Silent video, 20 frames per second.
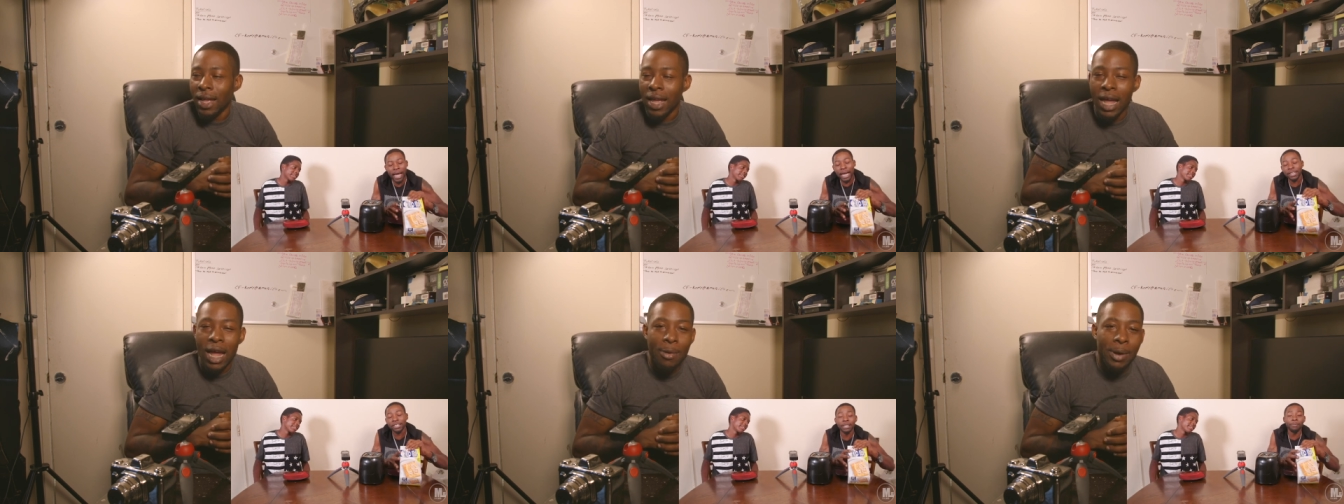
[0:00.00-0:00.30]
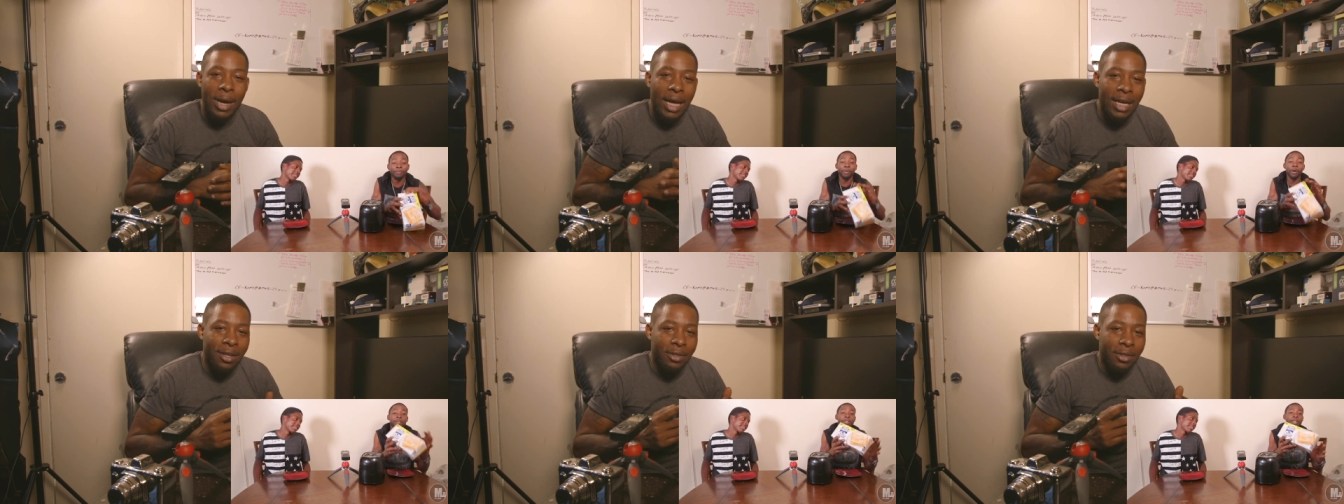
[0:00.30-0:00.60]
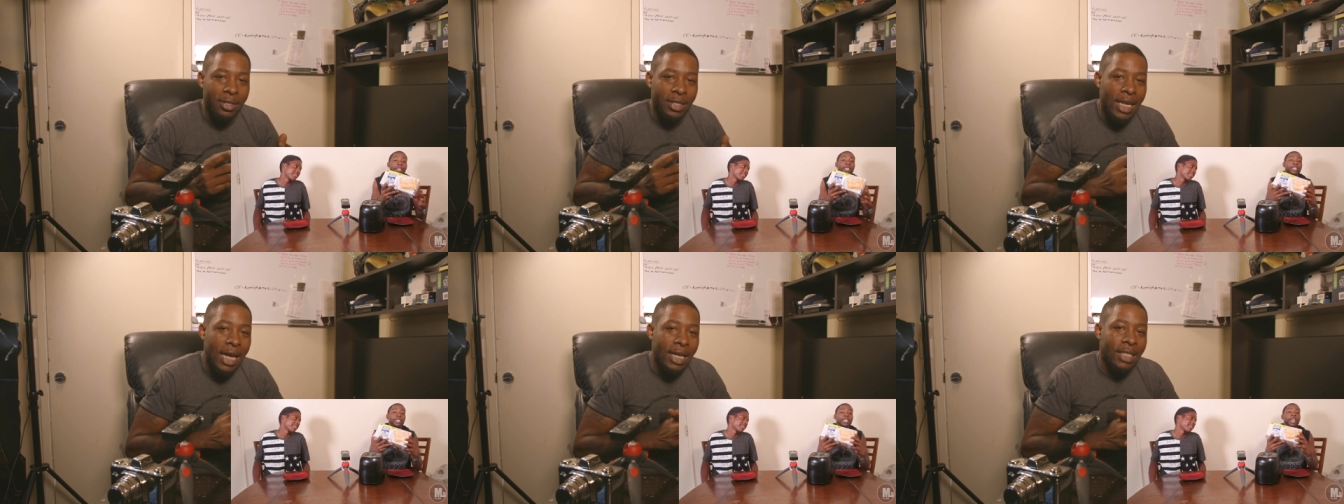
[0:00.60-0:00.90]
hey, we got
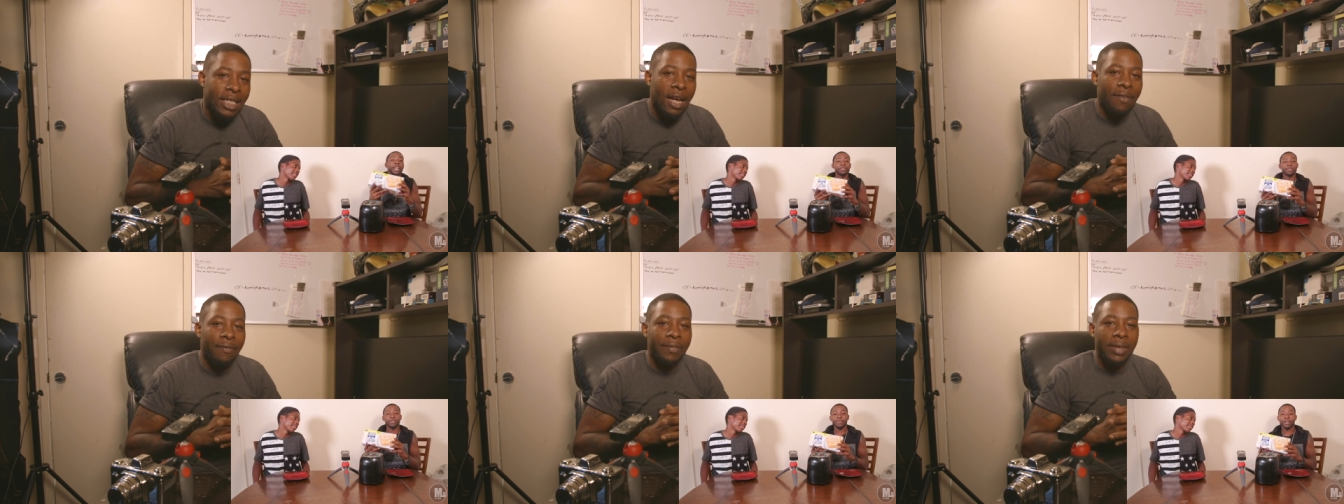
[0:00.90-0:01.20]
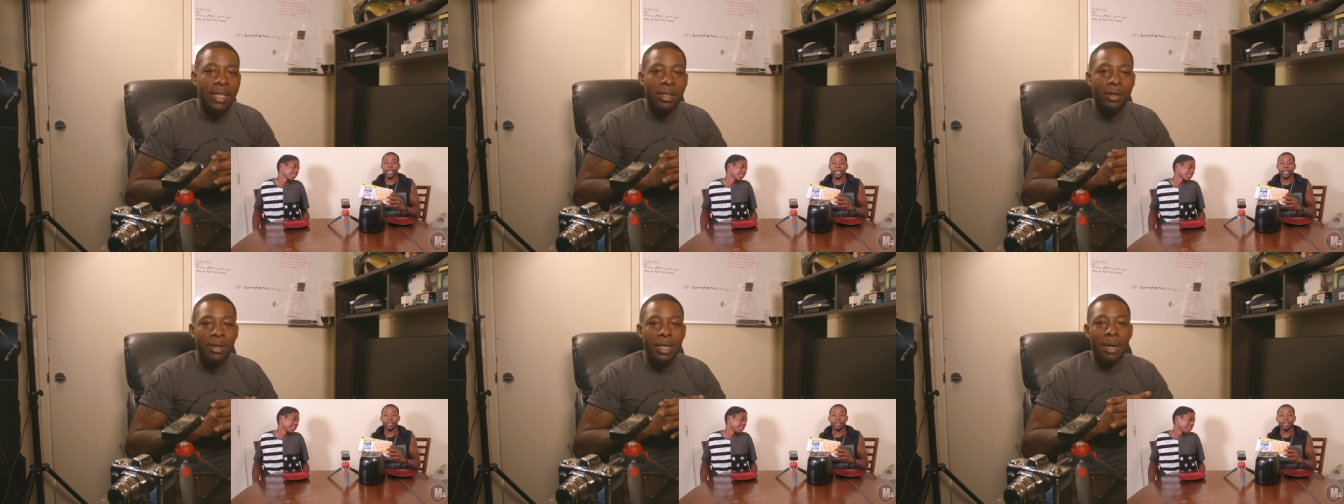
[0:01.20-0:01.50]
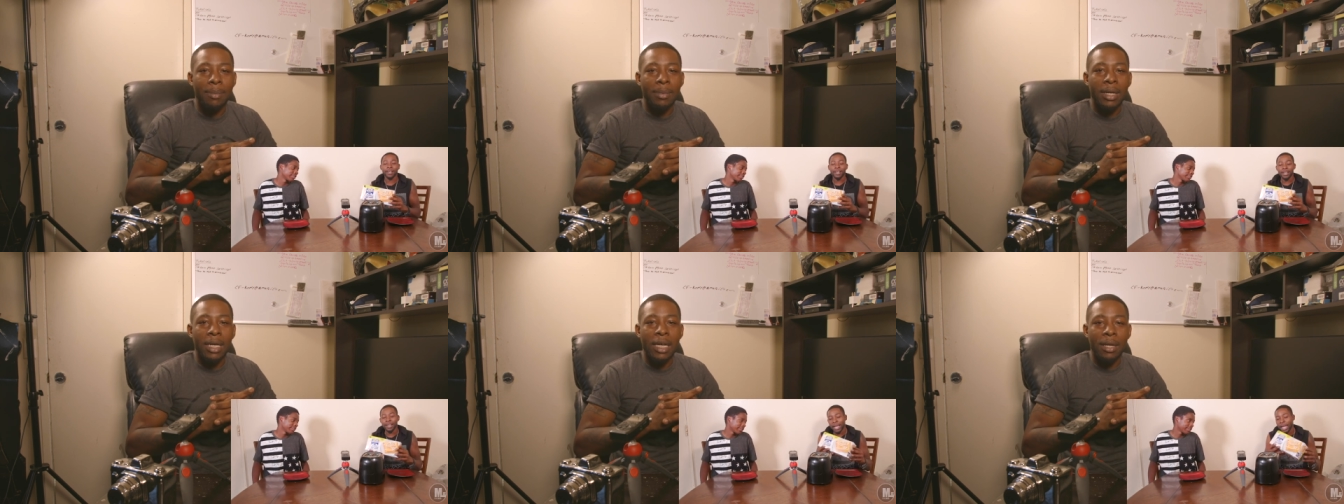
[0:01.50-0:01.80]
another snack time video
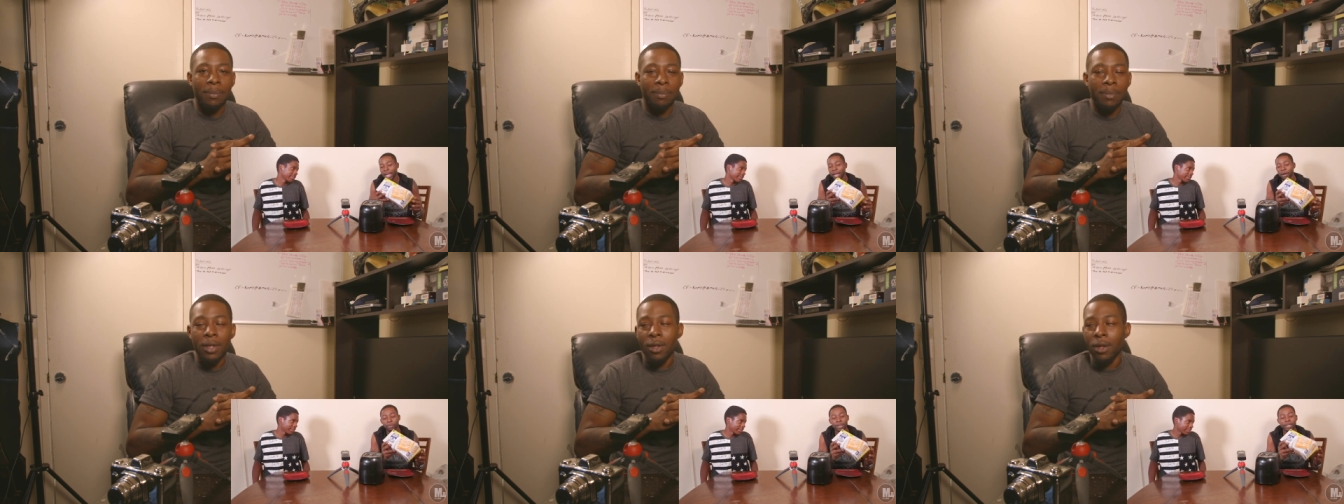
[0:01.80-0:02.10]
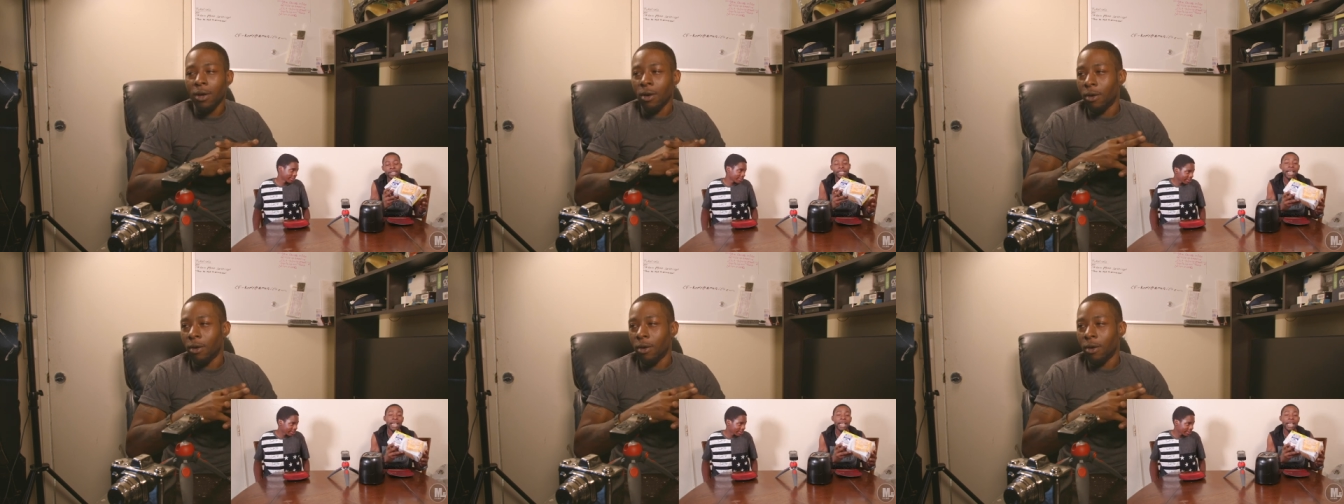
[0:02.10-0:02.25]
coming up,